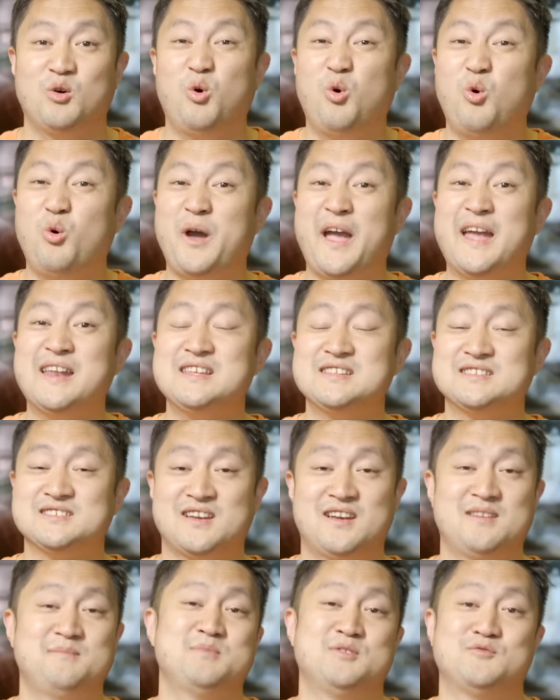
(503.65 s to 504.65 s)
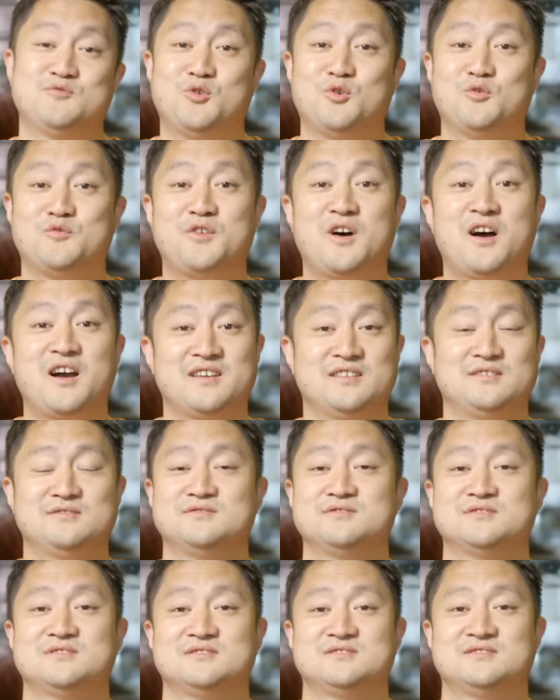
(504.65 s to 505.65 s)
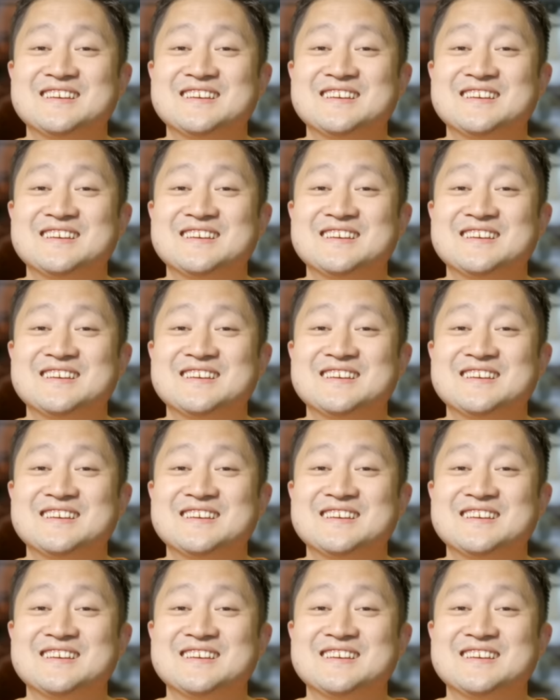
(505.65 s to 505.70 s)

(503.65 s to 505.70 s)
or any time before 5.